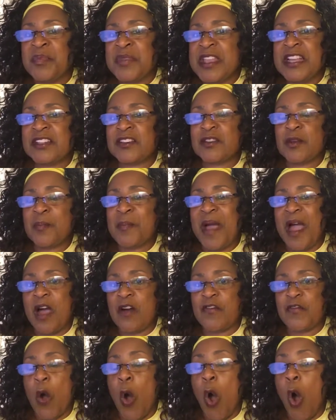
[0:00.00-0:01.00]
It's
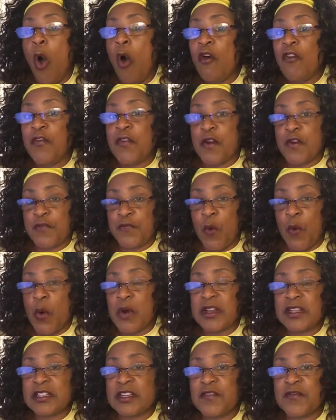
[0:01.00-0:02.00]
about over
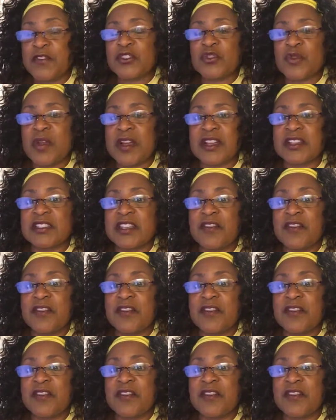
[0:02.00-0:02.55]
40 different strategies.